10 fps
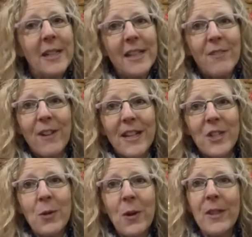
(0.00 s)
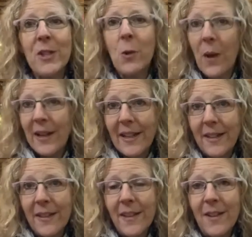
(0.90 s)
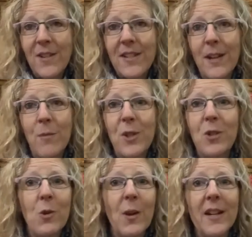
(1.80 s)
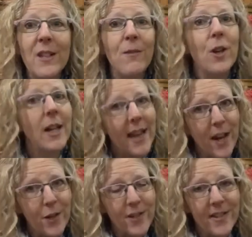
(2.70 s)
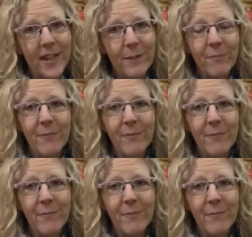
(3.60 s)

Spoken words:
invite you on the 20th of December to join us for a carol sing.